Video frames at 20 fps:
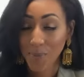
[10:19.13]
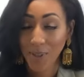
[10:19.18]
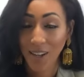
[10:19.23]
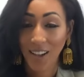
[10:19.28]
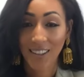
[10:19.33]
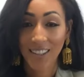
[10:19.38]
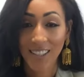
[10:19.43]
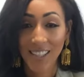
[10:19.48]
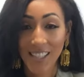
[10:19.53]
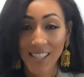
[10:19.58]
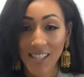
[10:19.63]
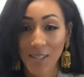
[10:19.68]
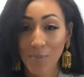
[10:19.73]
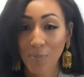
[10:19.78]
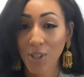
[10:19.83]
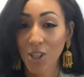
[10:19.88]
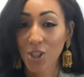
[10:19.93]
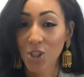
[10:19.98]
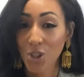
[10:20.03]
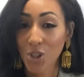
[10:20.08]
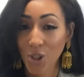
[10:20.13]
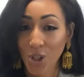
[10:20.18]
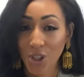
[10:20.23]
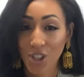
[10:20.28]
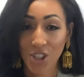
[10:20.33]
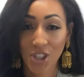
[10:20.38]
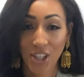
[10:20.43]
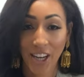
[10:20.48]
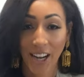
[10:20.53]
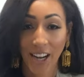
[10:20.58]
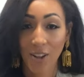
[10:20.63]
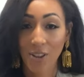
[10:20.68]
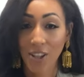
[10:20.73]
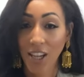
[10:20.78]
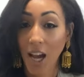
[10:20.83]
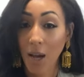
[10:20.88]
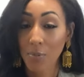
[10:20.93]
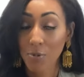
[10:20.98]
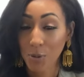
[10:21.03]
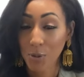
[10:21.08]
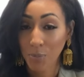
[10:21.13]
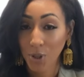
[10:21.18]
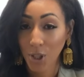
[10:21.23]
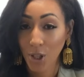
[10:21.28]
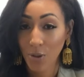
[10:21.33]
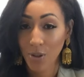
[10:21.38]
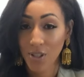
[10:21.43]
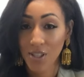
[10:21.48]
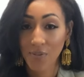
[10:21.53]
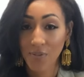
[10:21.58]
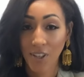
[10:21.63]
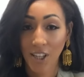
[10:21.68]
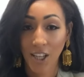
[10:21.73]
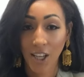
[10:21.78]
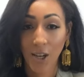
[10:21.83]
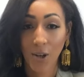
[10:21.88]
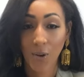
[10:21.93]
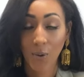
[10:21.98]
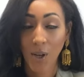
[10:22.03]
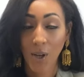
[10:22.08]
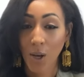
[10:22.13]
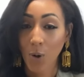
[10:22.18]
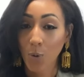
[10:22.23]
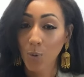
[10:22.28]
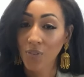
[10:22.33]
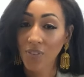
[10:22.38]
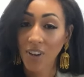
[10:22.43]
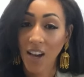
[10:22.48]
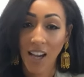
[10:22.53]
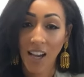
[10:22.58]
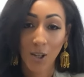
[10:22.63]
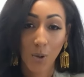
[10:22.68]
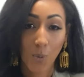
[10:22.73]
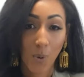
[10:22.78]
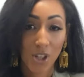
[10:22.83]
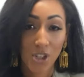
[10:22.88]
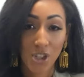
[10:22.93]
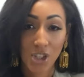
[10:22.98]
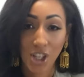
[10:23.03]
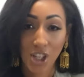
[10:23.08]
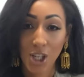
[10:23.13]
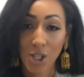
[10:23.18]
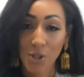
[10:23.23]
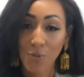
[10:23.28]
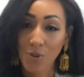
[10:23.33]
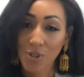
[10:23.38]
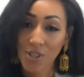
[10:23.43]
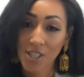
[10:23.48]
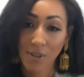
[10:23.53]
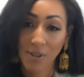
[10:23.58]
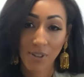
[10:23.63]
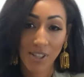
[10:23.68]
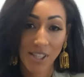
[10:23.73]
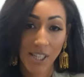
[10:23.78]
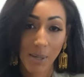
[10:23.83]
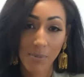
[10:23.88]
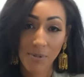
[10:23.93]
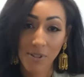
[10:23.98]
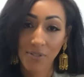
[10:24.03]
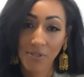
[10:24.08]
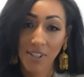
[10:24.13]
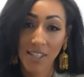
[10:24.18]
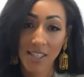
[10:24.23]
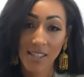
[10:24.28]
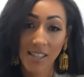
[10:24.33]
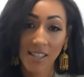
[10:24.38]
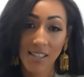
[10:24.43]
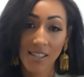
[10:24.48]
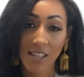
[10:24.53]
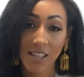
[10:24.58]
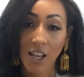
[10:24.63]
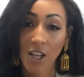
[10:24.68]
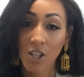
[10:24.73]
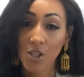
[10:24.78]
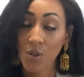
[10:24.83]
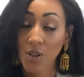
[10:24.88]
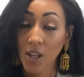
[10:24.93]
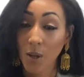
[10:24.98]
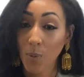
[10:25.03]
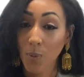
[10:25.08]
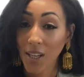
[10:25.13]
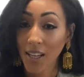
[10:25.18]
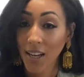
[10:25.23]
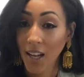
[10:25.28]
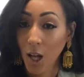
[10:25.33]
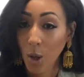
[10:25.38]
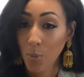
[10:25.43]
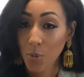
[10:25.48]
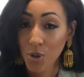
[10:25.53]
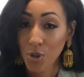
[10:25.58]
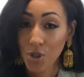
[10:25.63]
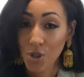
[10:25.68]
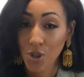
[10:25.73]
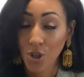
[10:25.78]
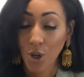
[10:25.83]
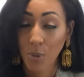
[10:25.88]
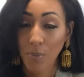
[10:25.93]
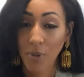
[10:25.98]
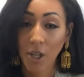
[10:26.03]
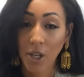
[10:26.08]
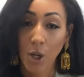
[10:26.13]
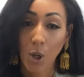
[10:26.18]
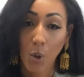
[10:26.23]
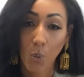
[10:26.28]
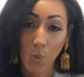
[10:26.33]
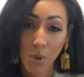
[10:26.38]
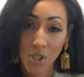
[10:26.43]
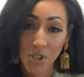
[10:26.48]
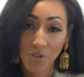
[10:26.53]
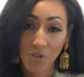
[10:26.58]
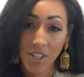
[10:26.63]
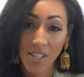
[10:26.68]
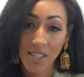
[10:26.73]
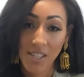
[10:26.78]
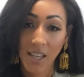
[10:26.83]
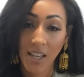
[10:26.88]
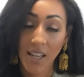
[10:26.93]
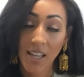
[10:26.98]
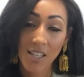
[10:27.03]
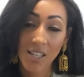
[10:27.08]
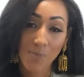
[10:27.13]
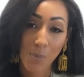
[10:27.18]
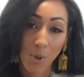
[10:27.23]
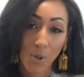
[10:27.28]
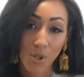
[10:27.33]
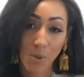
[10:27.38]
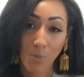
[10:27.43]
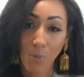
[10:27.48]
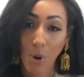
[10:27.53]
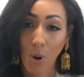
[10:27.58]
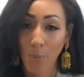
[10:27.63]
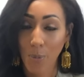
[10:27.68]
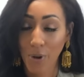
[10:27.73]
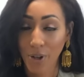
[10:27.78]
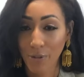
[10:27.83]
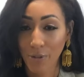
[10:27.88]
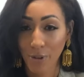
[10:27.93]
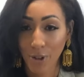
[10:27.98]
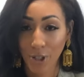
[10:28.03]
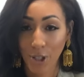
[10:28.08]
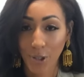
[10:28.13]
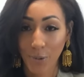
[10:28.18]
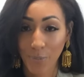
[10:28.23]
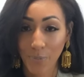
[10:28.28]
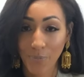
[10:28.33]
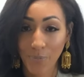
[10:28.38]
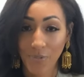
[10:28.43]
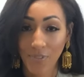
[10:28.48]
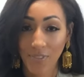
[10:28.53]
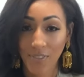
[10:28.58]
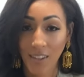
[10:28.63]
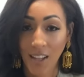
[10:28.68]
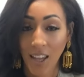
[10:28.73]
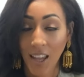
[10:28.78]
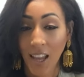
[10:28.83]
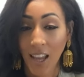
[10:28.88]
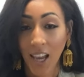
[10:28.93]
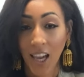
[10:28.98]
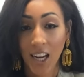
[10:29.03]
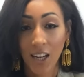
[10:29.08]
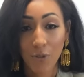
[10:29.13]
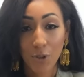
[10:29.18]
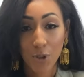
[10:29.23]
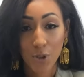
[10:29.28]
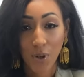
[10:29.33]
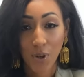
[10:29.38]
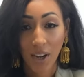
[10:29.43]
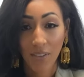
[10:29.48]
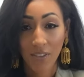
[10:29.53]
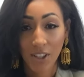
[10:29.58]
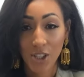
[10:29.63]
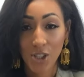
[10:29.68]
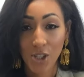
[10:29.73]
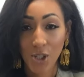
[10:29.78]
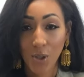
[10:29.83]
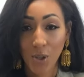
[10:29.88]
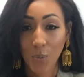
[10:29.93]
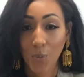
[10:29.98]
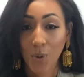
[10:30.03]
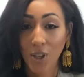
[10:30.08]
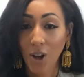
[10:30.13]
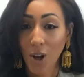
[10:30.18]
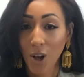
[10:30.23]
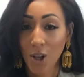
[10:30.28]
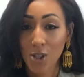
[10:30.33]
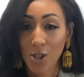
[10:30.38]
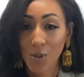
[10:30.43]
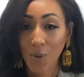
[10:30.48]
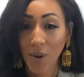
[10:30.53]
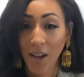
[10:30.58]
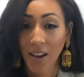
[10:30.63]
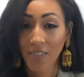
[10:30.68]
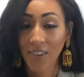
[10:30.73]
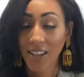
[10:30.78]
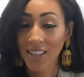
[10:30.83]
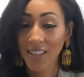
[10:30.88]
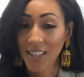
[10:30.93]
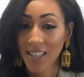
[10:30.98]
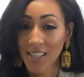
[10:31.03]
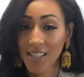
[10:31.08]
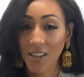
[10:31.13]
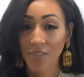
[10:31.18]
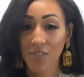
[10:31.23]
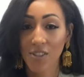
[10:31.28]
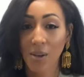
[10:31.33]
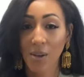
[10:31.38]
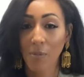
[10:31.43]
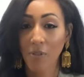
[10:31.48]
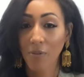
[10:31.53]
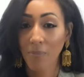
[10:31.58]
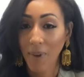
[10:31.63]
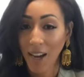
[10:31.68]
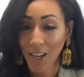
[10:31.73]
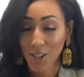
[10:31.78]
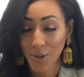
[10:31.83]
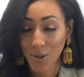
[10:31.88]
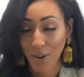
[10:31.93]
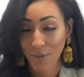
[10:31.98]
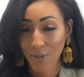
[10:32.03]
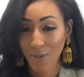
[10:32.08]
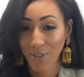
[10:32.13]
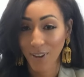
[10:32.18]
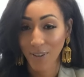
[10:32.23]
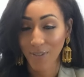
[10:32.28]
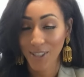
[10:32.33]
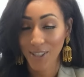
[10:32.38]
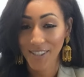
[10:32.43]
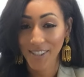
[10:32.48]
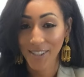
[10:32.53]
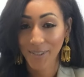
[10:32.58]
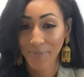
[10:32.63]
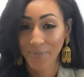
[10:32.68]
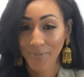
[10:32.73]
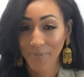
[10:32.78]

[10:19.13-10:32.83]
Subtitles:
but not least, be sure to check out the caption below this video. We've got questionnaires for different types of visas so that we can help you determine which visa is most appropriate for you. And if you're traveling soon, we also have a list of some of my travel favorites.